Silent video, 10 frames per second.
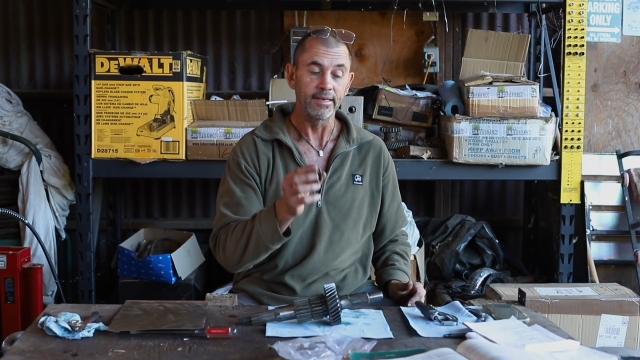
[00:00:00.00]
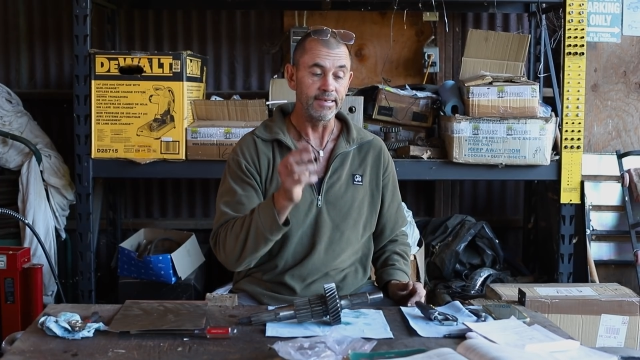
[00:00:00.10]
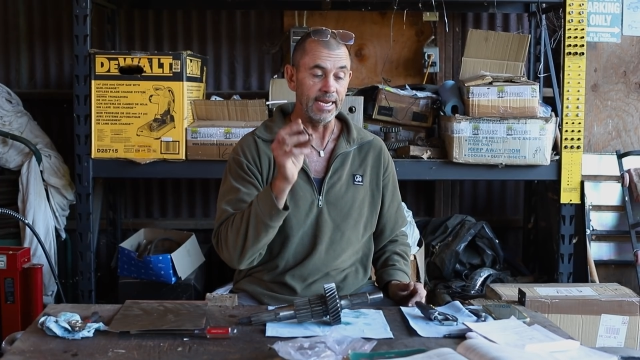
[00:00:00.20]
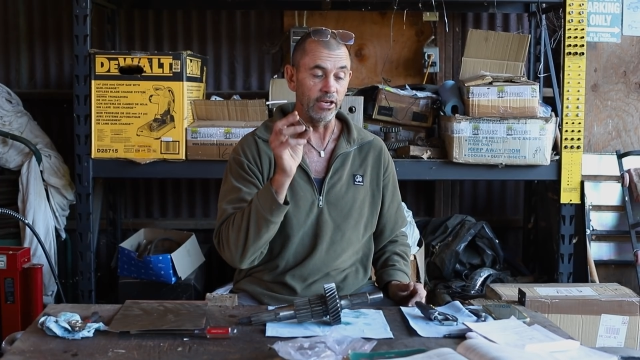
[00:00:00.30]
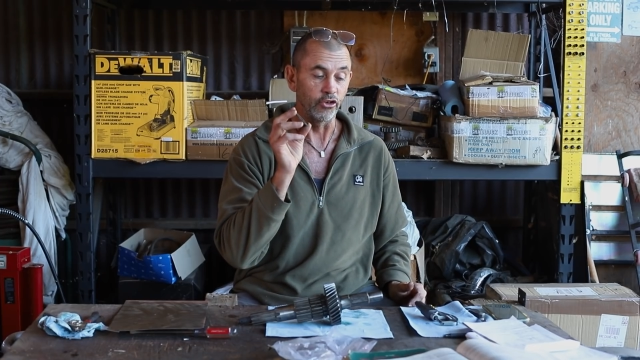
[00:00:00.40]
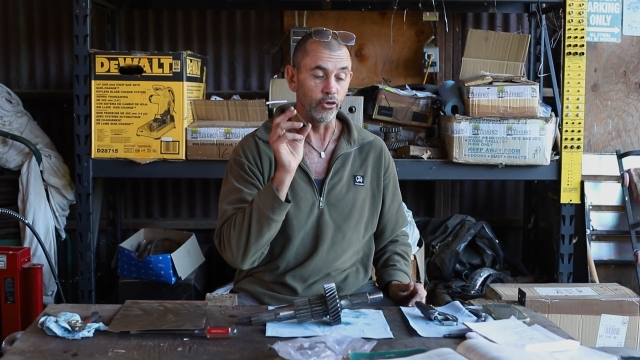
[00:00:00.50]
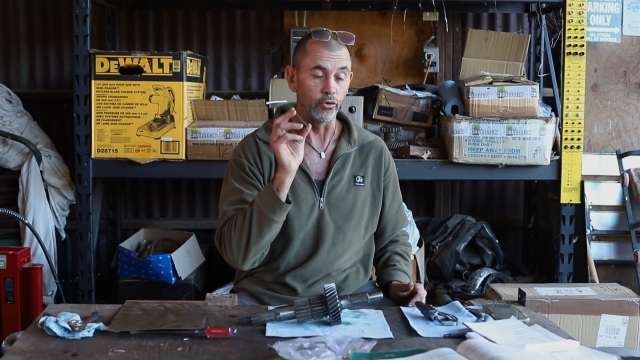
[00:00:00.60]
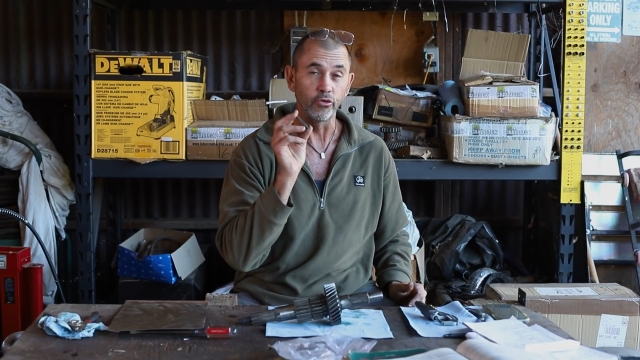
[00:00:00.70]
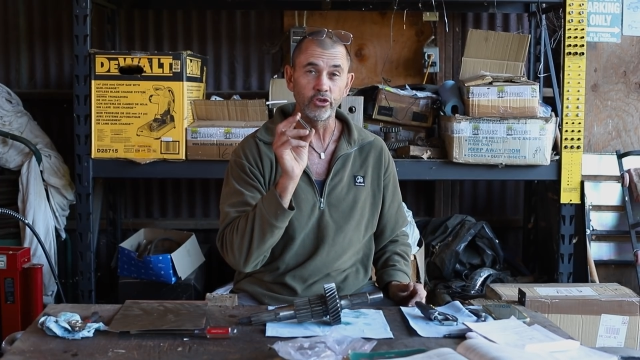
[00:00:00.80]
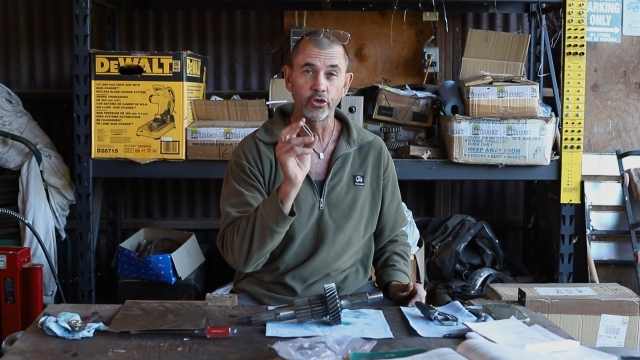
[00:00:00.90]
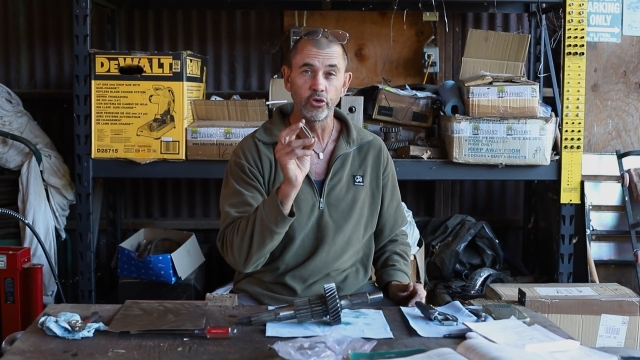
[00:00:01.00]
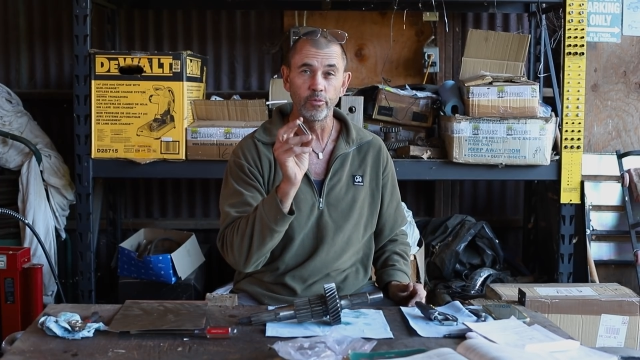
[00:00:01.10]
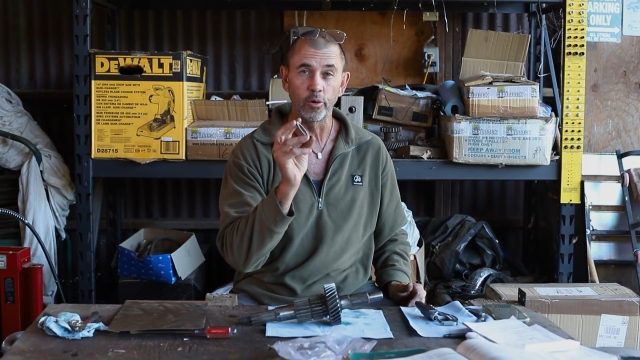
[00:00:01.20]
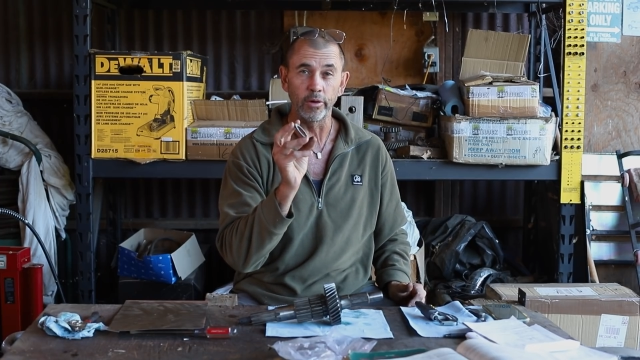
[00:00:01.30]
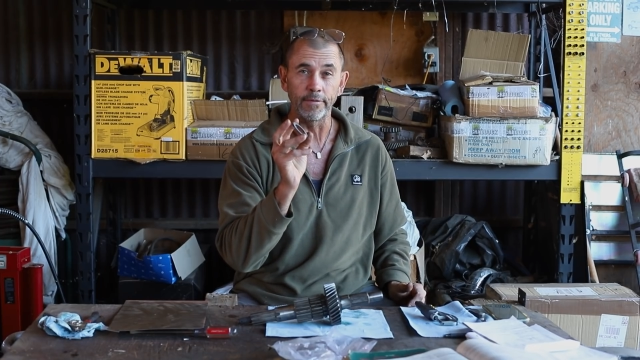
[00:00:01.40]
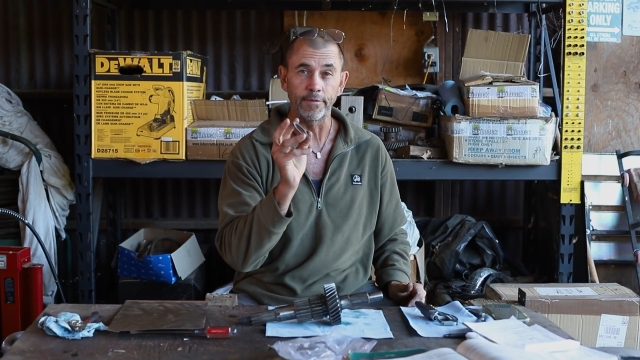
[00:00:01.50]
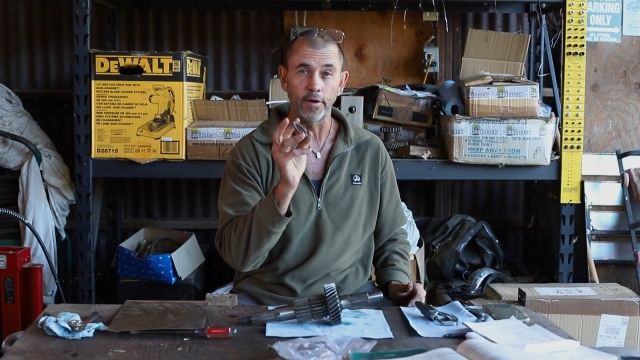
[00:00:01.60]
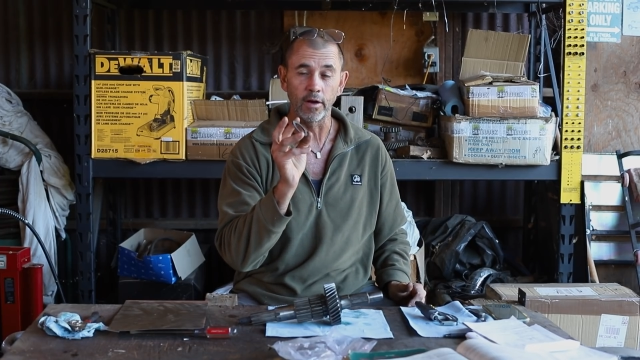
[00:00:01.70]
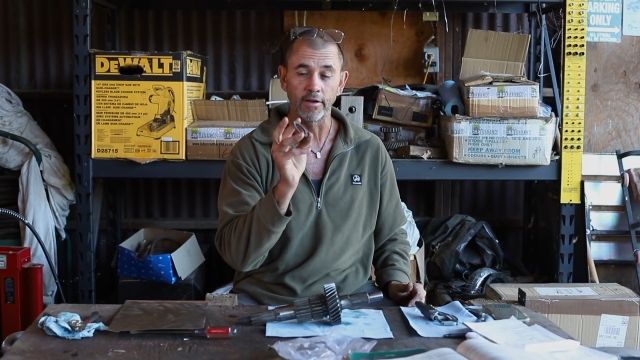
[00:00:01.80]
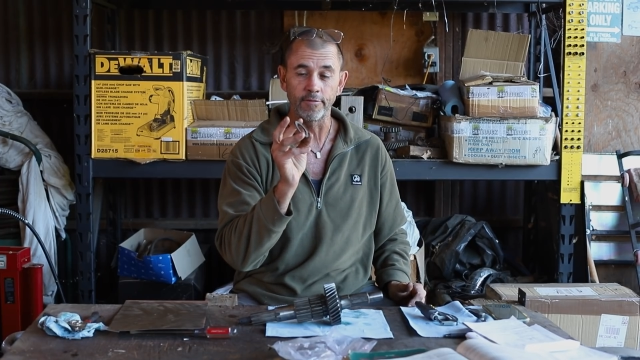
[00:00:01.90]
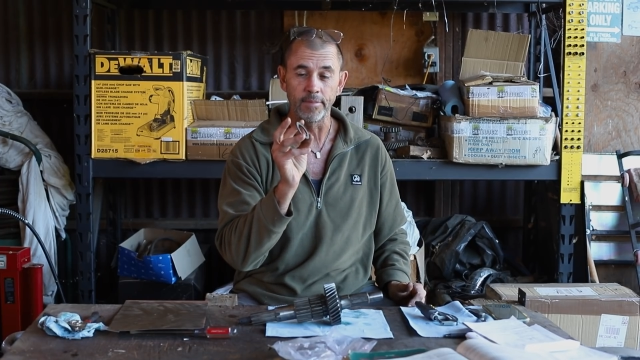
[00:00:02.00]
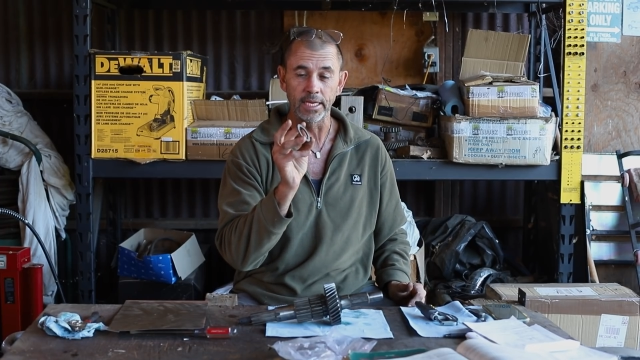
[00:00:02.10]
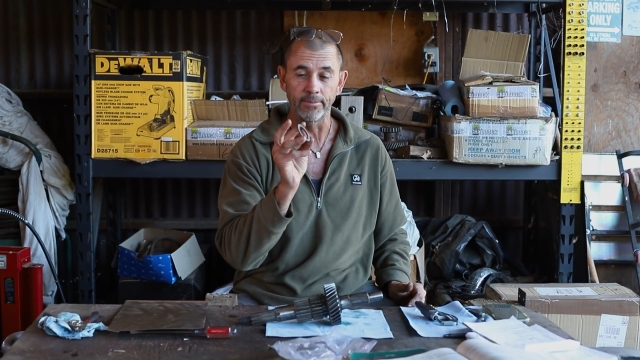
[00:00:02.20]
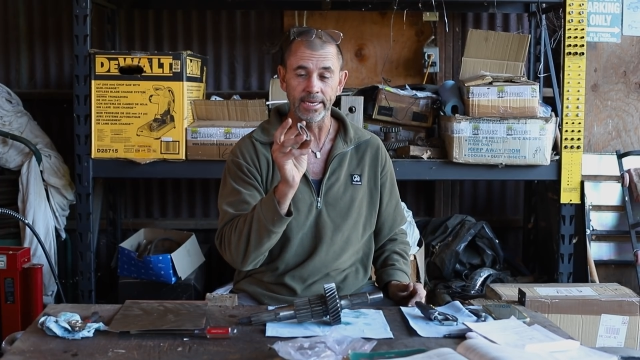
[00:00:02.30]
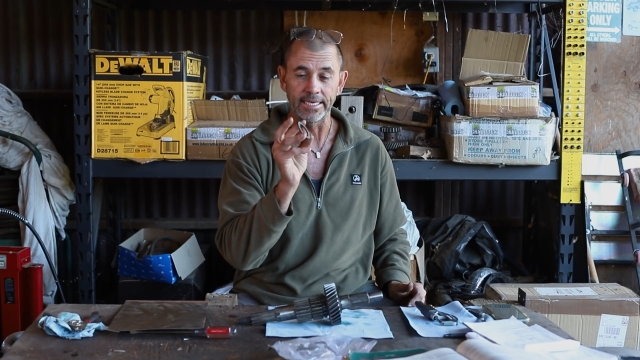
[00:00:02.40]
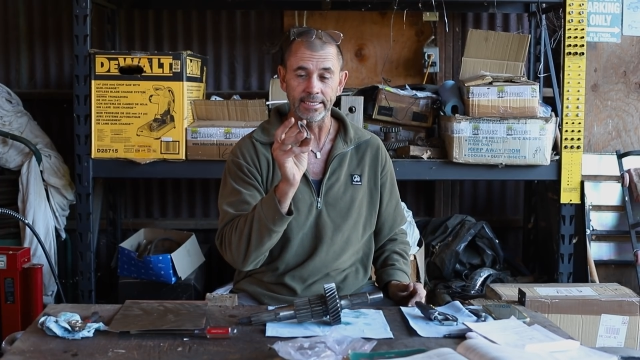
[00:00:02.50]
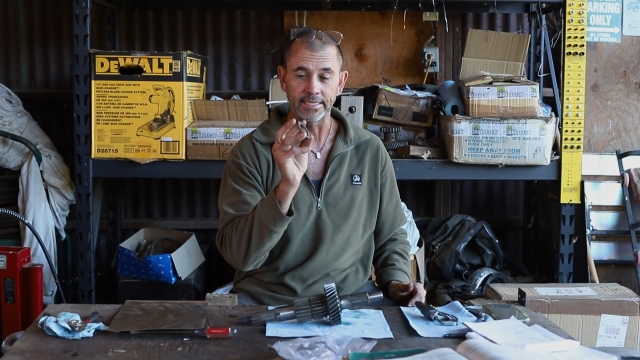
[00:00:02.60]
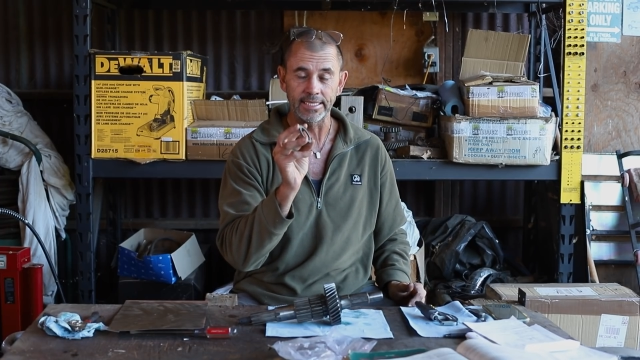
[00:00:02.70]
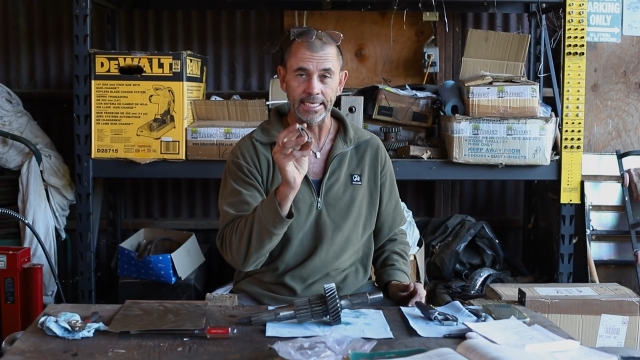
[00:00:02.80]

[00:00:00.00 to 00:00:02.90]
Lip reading: down to 2.5 millimeters